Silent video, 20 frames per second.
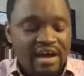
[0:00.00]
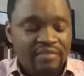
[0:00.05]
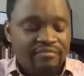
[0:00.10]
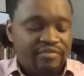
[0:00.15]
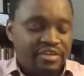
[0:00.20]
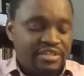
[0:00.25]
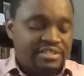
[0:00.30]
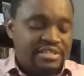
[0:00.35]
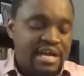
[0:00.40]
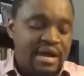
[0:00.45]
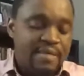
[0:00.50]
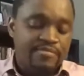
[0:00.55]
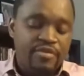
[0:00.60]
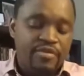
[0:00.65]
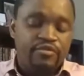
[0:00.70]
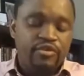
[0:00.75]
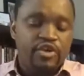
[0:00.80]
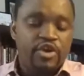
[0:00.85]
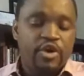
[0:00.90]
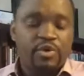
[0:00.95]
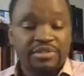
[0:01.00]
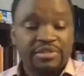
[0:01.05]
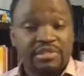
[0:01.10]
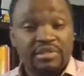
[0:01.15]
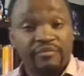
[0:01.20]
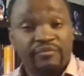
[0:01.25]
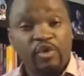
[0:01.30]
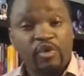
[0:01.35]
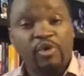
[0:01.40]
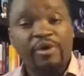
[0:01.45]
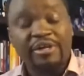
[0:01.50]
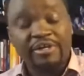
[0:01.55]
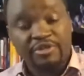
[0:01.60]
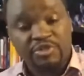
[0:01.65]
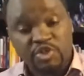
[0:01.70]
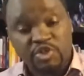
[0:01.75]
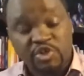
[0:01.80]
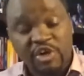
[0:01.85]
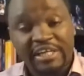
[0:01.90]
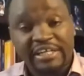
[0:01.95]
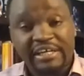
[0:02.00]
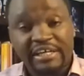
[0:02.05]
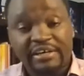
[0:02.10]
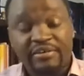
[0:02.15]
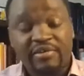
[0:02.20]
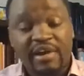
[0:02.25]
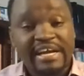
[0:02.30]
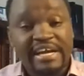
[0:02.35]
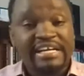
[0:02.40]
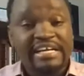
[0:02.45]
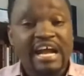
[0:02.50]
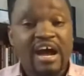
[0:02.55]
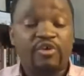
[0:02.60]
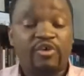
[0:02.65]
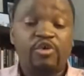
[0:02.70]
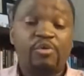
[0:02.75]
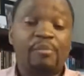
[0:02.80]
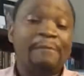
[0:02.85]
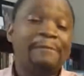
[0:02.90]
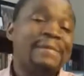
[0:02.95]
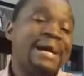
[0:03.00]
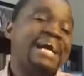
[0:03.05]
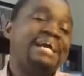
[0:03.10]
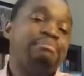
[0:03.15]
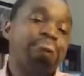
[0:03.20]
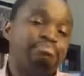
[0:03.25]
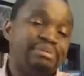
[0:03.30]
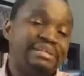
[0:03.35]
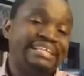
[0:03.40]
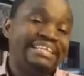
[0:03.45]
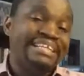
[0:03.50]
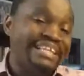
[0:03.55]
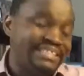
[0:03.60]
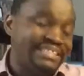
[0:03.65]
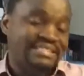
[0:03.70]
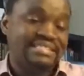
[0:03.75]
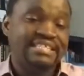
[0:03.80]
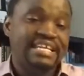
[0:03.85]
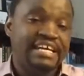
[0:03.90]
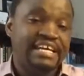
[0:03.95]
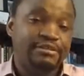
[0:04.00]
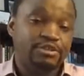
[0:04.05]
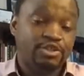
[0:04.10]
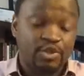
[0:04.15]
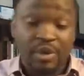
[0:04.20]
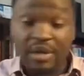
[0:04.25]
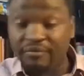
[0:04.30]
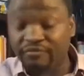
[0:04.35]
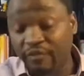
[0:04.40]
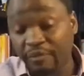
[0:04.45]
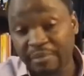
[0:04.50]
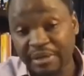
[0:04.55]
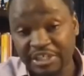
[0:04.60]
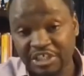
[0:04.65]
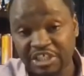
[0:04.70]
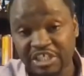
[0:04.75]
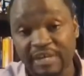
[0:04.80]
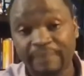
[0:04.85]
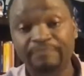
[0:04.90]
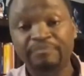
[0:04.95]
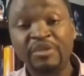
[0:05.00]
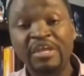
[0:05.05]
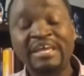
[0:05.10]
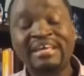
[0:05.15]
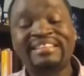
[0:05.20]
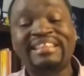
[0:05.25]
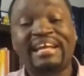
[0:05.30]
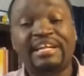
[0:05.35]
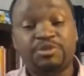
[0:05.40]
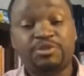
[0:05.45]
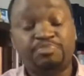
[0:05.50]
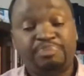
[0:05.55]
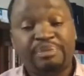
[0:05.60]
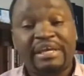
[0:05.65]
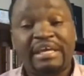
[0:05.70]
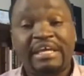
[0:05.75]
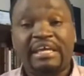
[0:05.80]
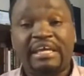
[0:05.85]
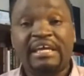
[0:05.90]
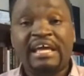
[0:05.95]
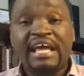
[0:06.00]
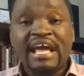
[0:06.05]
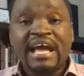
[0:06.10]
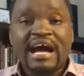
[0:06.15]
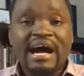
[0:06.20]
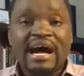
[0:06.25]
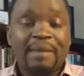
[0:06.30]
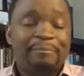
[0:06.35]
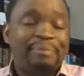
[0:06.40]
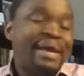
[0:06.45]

half of the time, if you notice, if you're in Australia right now, you might be listening to information that is being uh,